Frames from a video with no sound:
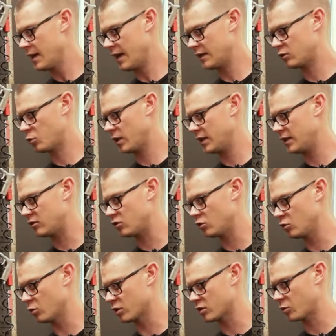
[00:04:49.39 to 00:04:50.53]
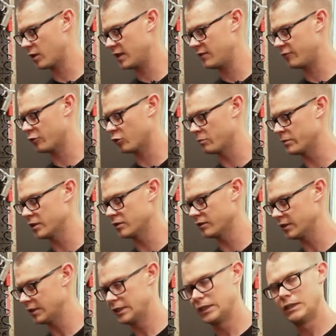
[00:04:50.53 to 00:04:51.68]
a 22 or 24 mil